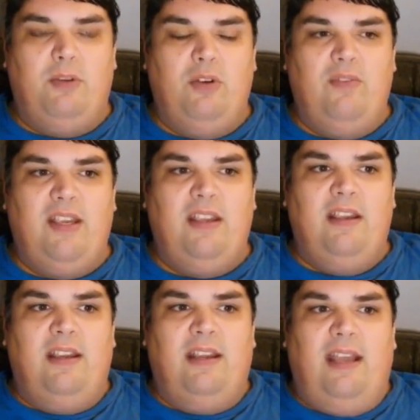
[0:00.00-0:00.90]
movie
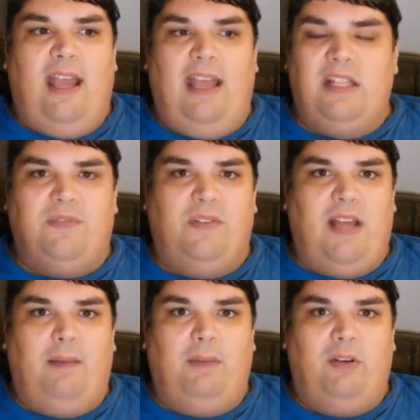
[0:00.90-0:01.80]
and it's
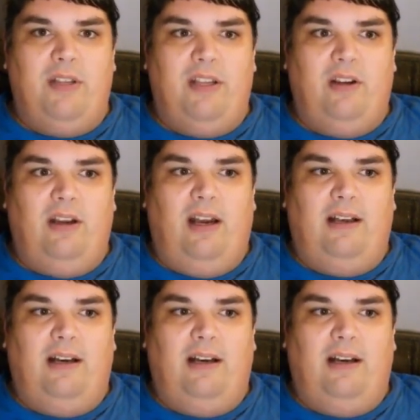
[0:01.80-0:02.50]
phenomenal here.